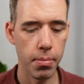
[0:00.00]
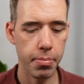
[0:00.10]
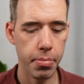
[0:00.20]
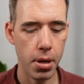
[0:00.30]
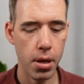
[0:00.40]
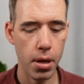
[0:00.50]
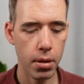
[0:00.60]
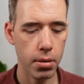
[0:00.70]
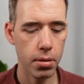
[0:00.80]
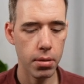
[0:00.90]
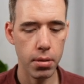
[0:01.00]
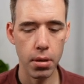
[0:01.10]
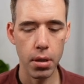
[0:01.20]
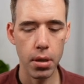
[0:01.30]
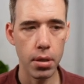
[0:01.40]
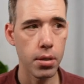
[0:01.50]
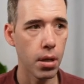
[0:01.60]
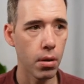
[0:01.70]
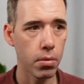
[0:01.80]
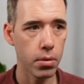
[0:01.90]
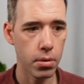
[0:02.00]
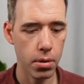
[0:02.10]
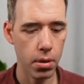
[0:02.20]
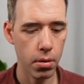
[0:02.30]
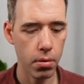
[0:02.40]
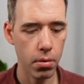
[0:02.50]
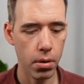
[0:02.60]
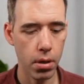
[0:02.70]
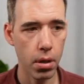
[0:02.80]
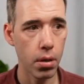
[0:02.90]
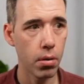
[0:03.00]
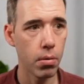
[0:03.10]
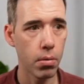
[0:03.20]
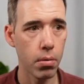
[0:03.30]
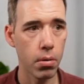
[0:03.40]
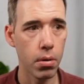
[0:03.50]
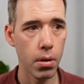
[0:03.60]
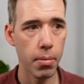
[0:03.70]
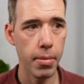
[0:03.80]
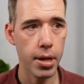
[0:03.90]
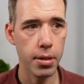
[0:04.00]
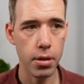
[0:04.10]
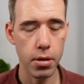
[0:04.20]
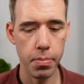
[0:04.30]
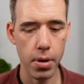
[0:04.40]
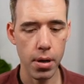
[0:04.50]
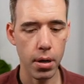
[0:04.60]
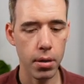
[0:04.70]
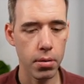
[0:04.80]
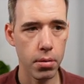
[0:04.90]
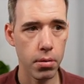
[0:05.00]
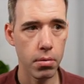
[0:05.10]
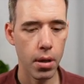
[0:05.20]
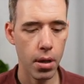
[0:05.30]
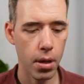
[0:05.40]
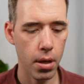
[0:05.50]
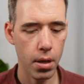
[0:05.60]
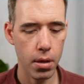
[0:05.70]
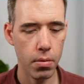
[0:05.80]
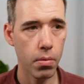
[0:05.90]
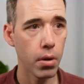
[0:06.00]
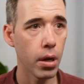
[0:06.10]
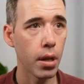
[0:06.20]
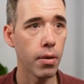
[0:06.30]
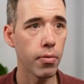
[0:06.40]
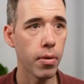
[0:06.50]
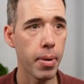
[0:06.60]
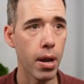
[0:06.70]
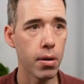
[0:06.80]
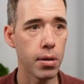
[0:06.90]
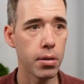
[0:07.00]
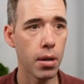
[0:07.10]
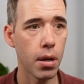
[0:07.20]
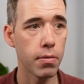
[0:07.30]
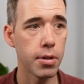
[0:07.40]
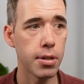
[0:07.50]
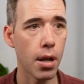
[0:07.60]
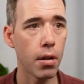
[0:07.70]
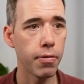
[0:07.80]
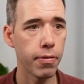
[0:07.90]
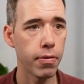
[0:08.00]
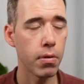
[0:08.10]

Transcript: box is equal to QMessageBox. And we're going to give the parent of self.